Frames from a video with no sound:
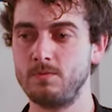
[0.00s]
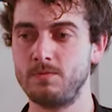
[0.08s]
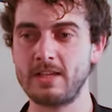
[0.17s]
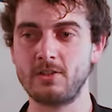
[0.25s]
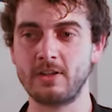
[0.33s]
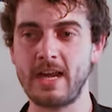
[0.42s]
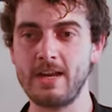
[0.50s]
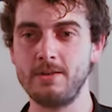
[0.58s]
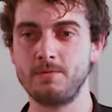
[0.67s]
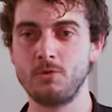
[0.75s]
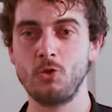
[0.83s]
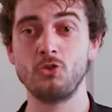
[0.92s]
That's
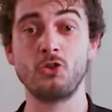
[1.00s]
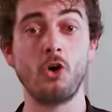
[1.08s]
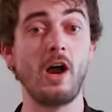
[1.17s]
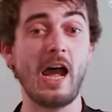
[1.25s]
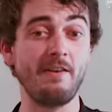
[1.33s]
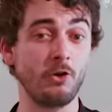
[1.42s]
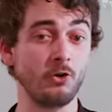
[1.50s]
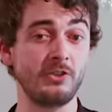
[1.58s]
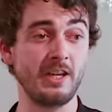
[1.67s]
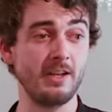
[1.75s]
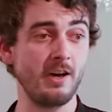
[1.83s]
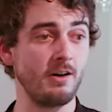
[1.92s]
okay? So I have a
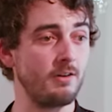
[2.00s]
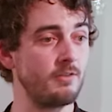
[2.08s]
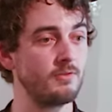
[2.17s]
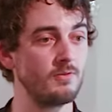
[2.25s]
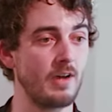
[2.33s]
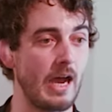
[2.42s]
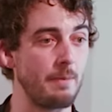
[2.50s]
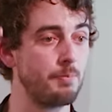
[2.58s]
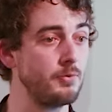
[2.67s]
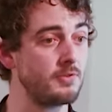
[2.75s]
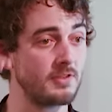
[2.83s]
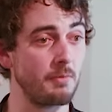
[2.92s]
container, I
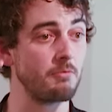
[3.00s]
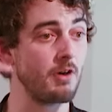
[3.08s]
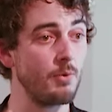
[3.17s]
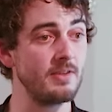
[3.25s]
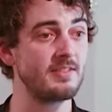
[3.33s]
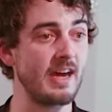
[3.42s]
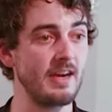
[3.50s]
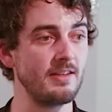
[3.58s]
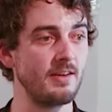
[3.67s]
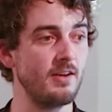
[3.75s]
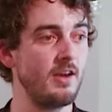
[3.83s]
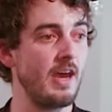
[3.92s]
put some row inside,
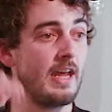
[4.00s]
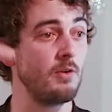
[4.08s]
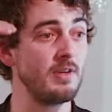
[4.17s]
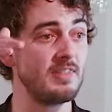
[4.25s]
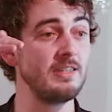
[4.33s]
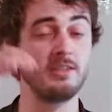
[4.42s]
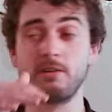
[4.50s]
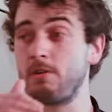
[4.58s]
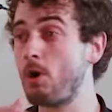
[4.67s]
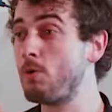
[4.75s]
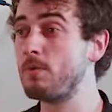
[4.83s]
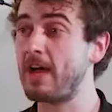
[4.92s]
and within the
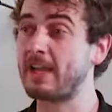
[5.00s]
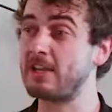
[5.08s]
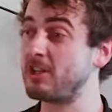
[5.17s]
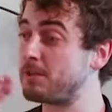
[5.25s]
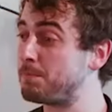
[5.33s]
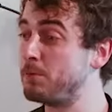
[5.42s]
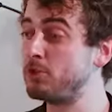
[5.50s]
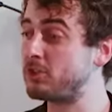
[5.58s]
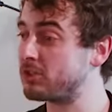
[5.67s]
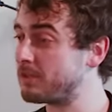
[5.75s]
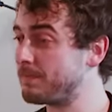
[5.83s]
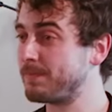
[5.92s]
row, I can just
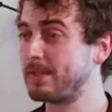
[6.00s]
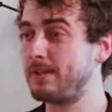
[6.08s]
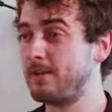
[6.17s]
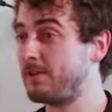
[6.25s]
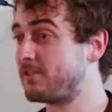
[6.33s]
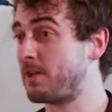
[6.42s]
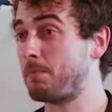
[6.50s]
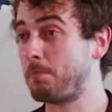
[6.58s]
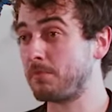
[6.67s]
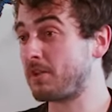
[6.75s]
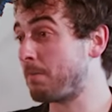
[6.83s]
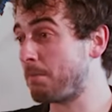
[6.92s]
push
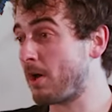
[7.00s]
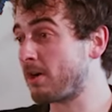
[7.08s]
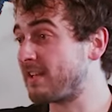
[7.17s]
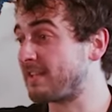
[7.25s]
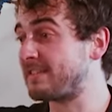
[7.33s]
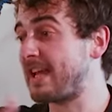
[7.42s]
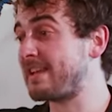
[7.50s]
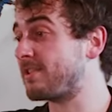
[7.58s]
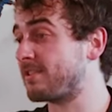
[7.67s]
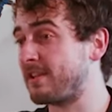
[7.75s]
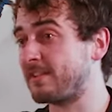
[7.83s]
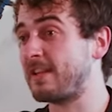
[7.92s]
some blocks that takes
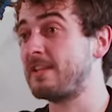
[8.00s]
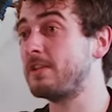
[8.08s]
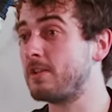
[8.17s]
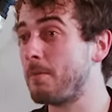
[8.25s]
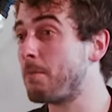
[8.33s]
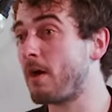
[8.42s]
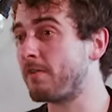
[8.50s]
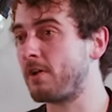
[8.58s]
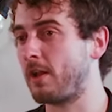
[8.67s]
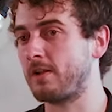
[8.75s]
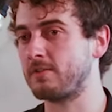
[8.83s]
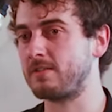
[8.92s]
a certain number of
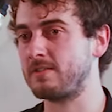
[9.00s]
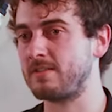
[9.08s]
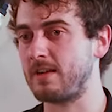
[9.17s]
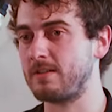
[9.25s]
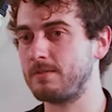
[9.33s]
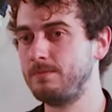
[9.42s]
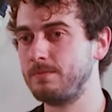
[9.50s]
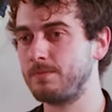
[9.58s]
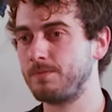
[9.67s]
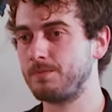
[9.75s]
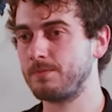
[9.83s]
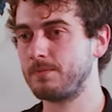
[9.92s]
columns inside,
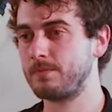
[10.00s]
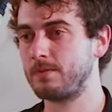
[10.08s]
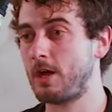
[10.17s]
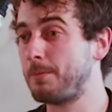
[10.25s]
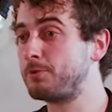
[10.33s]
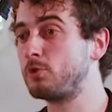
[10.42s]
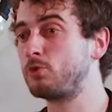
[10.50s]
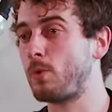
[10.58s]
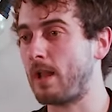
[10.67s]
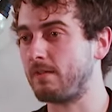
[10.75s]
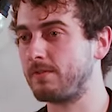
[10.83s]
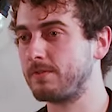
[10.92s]
up to
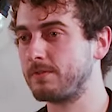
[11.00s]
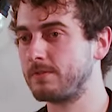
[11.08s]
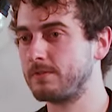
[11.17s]
12.